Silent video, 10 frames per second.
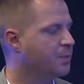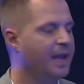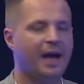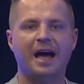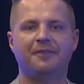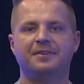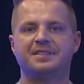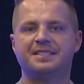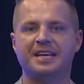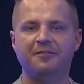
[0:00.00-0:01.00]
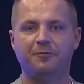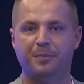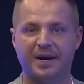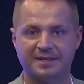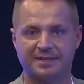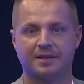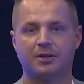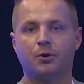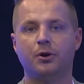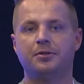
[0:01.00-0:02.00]
we have a safe bus
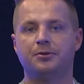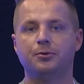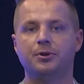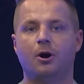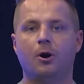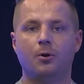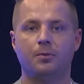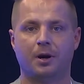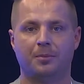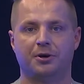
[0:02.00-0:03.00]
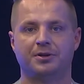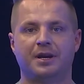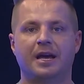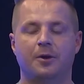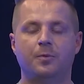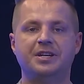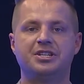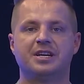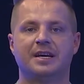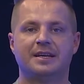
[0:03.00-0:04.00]
going through the whole robot,
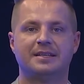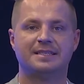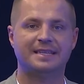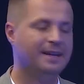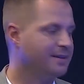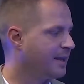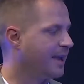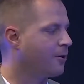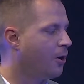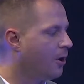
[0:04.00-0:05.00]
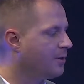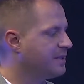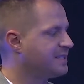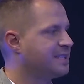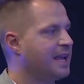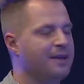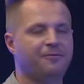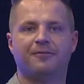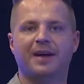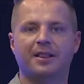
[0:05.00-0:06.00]
which sent like all the safe
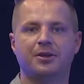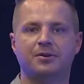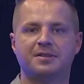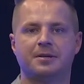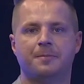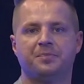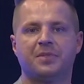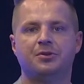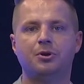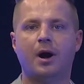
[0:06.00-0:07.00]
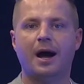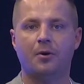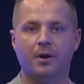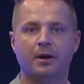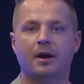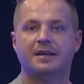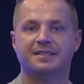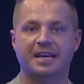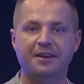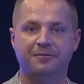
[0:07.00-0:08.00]
values to our
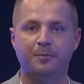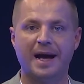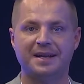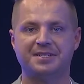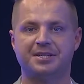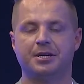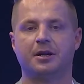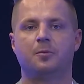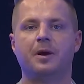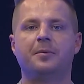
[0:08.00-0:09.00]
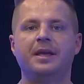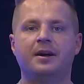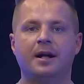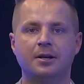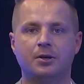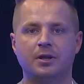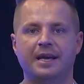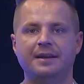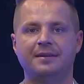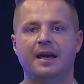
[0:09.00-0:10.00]
safe master, where we
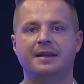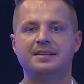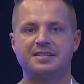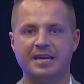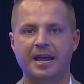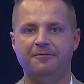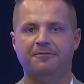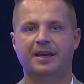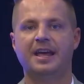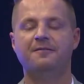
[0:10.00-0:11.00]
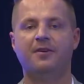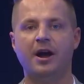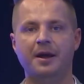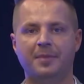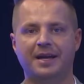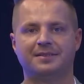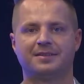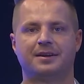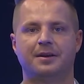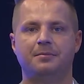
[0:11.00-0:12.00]
calculate the safe environment,
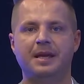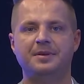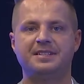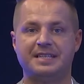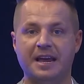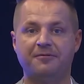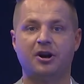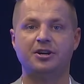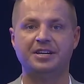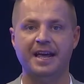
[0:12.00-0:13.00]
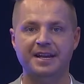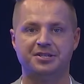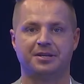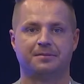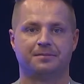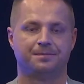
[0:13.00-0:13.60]
maybe safe Cartesian